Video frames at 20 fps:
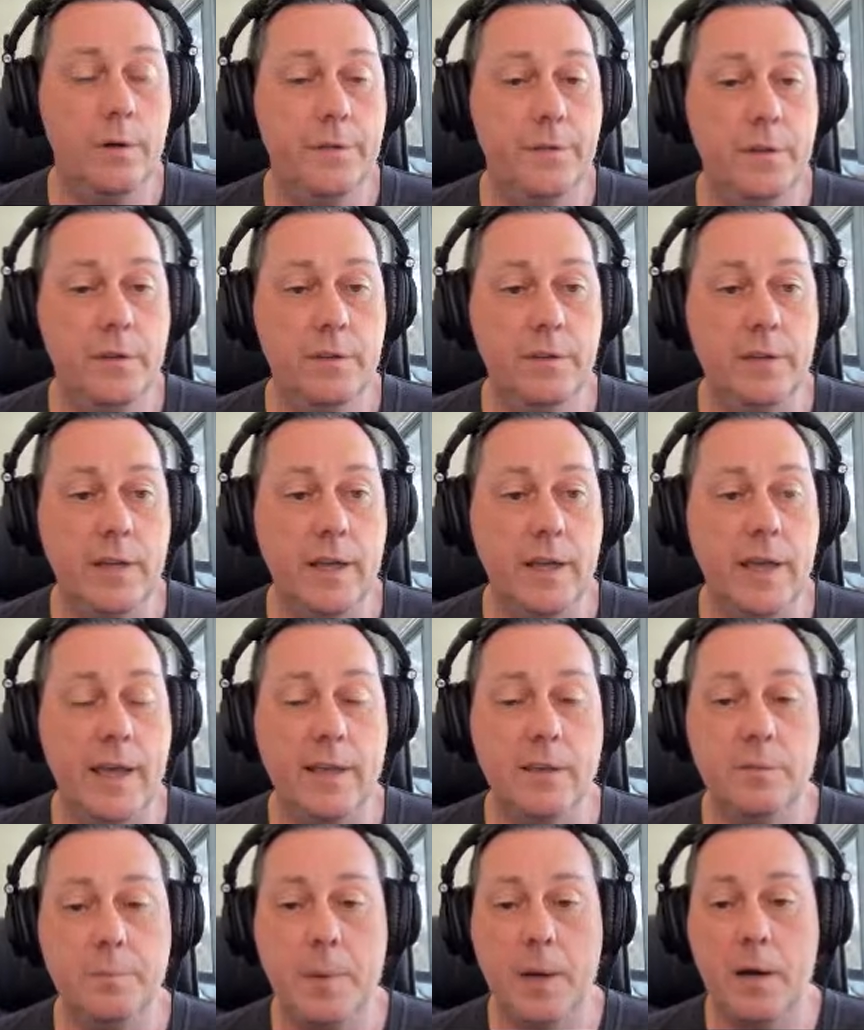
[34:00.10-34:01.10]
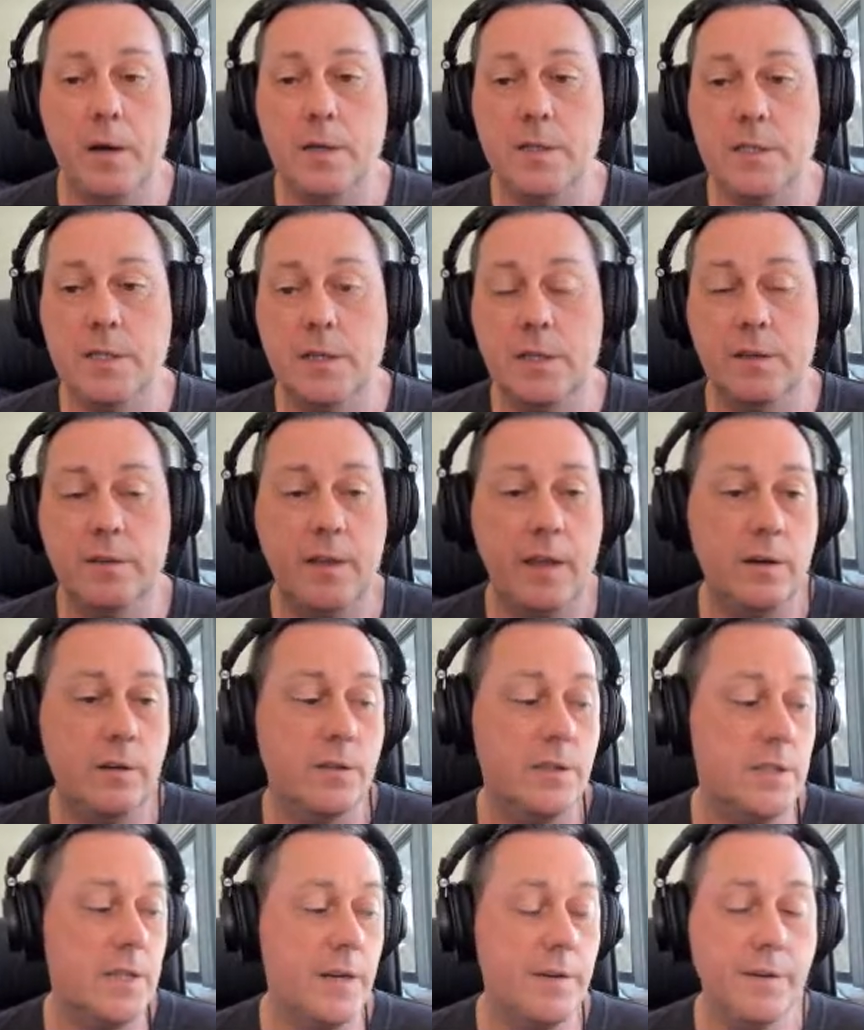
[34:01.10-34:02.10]
of us experts and designers
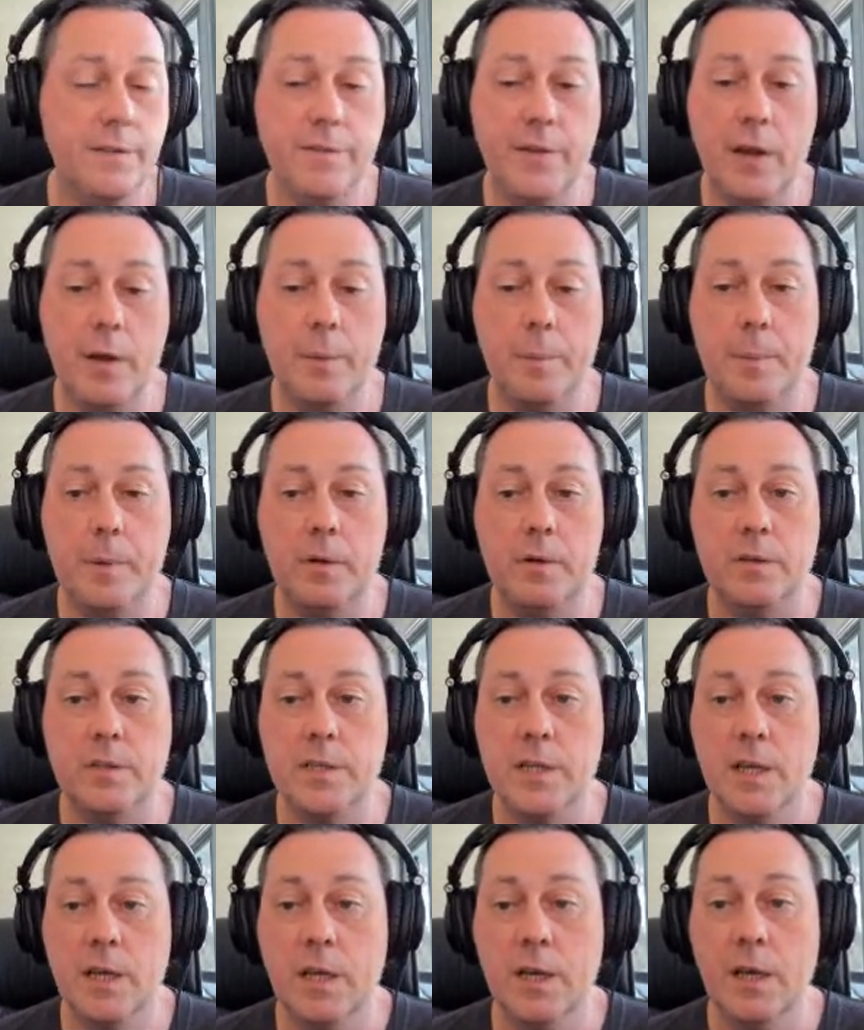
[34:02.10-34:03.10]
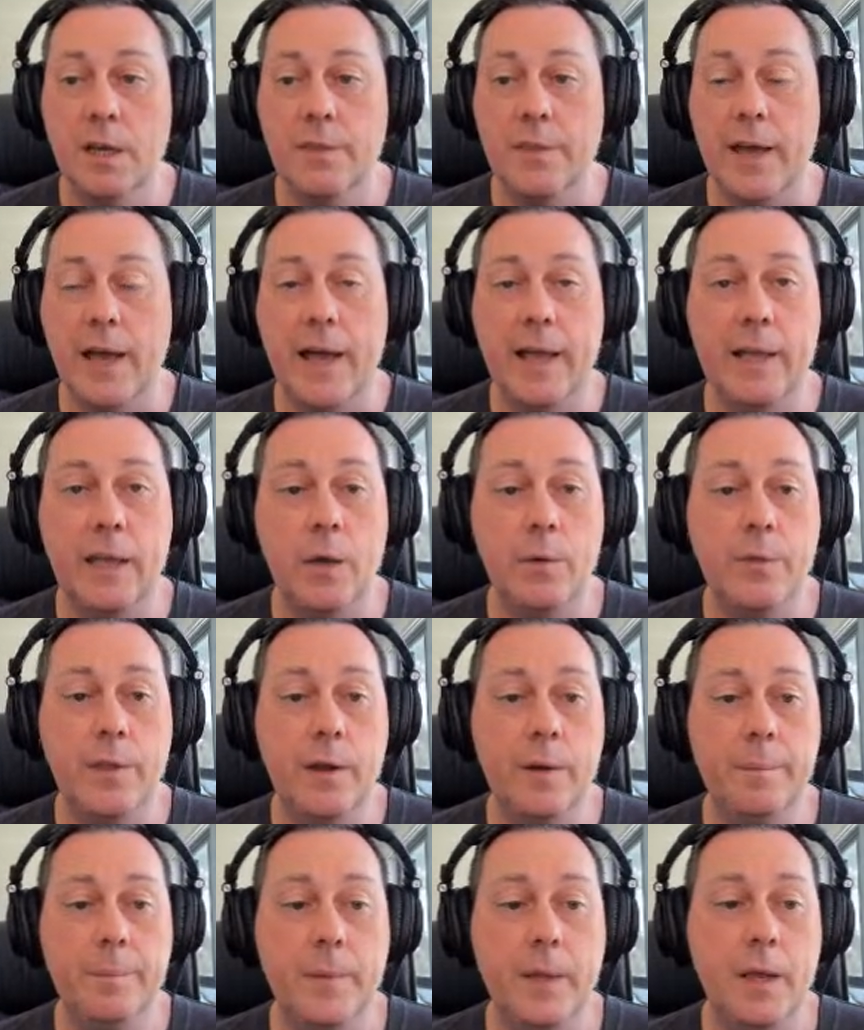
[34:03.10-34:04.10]
and developers that hang out
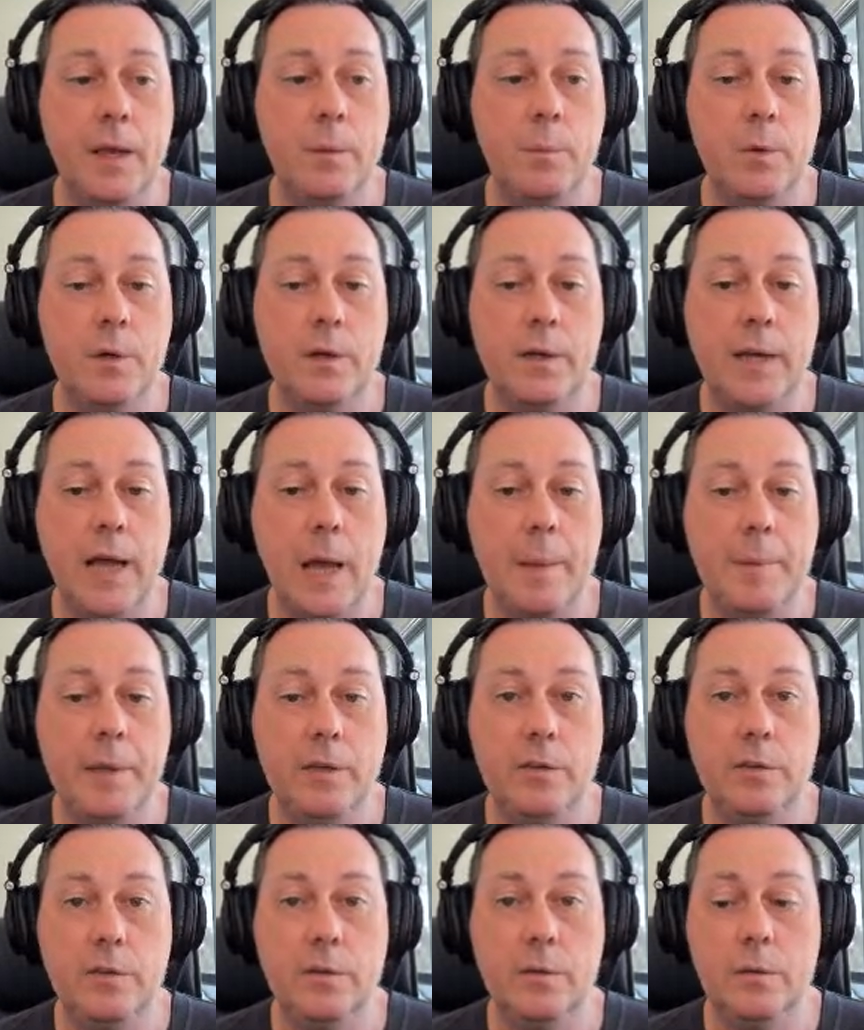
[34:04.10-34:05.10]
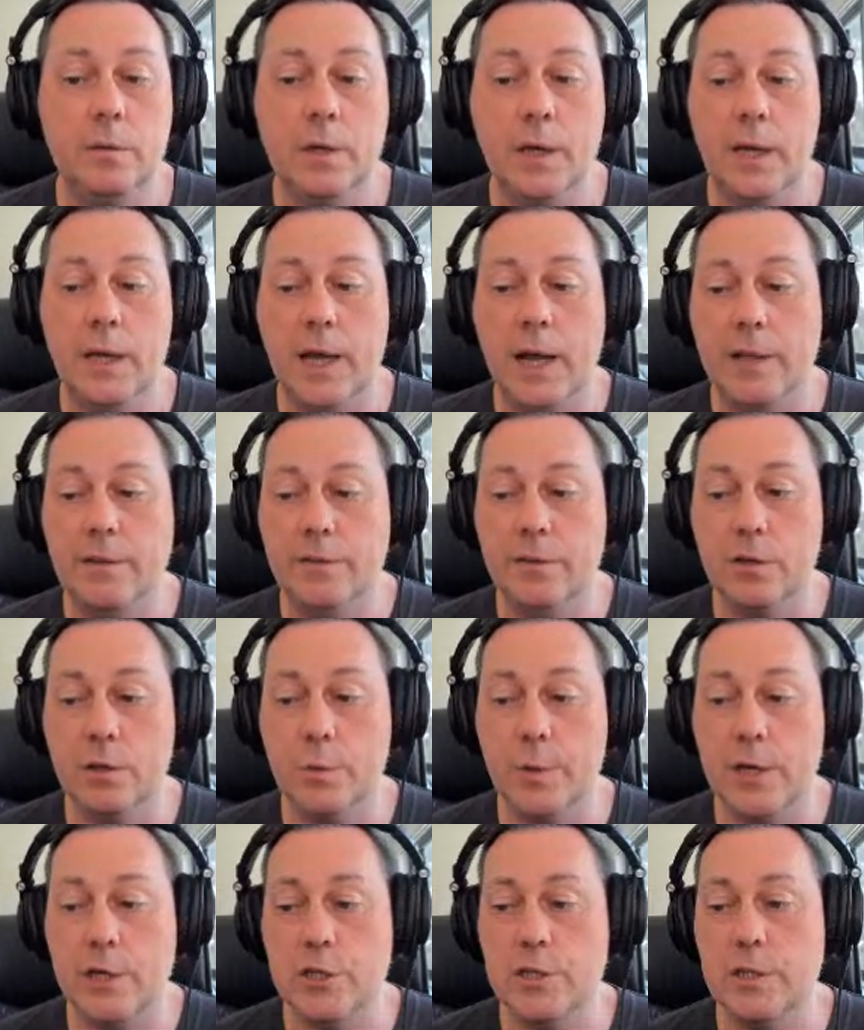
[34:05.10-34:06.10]
there, and we're happy to answer your
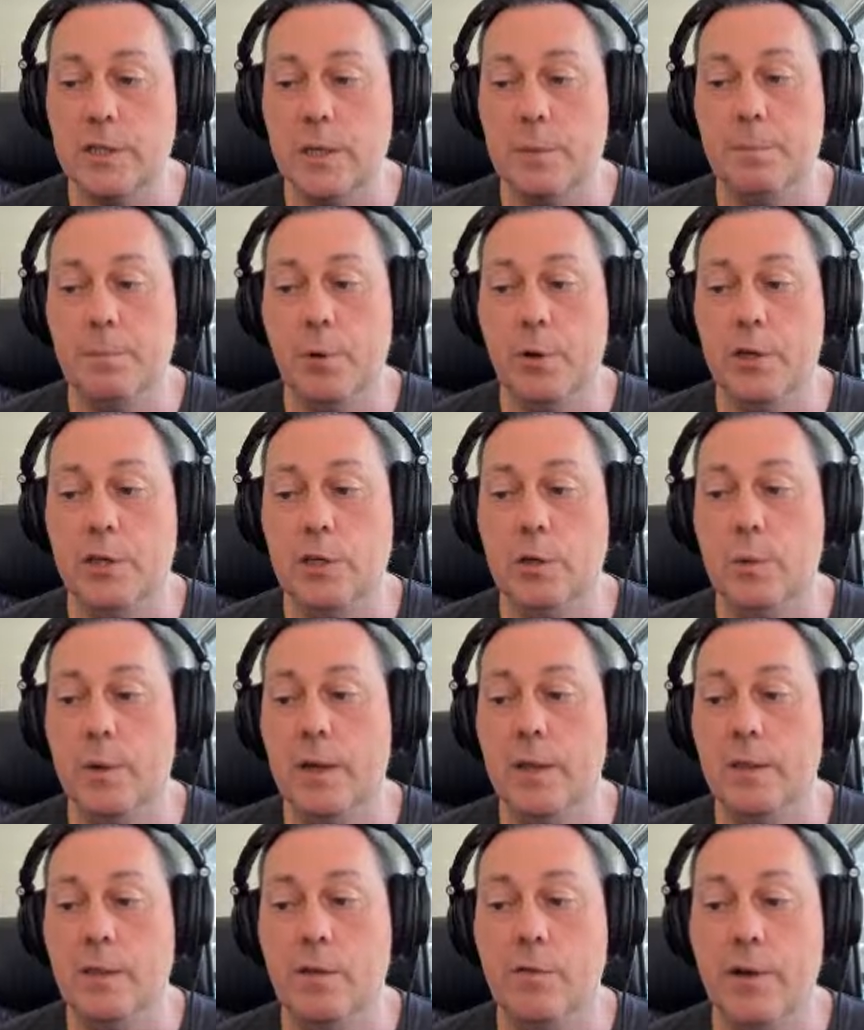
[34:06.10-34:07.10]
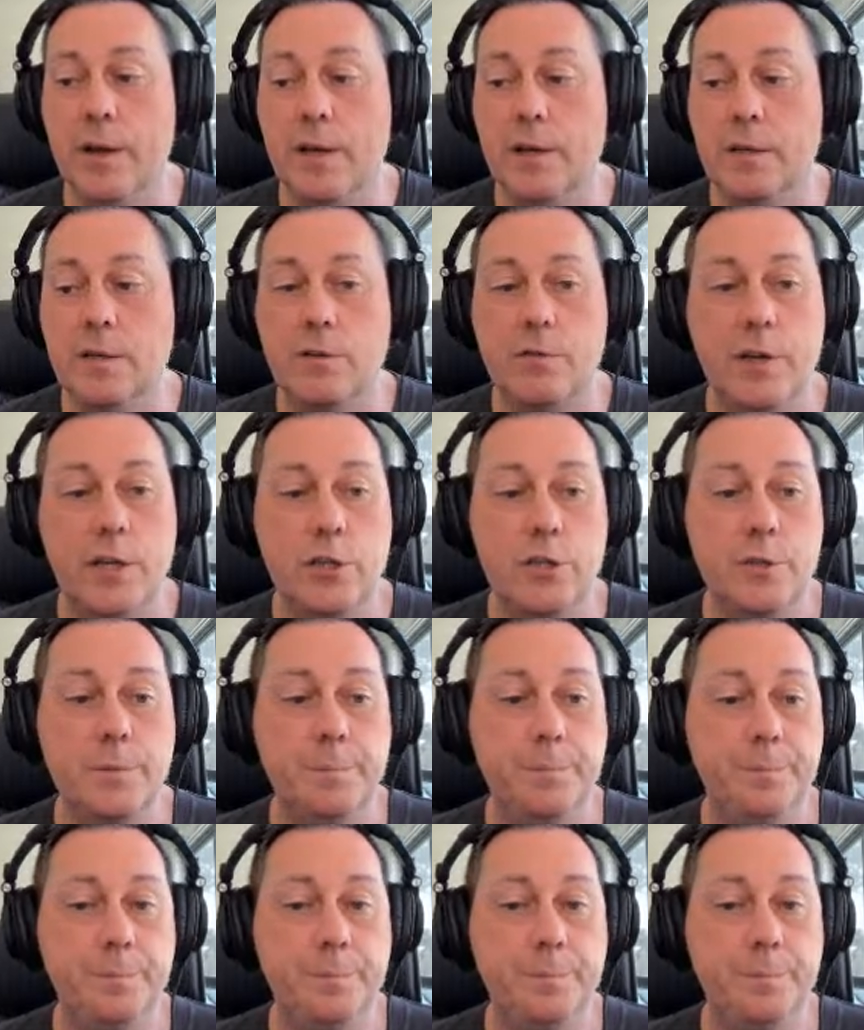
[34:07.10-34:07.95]
question and point you in the right direction.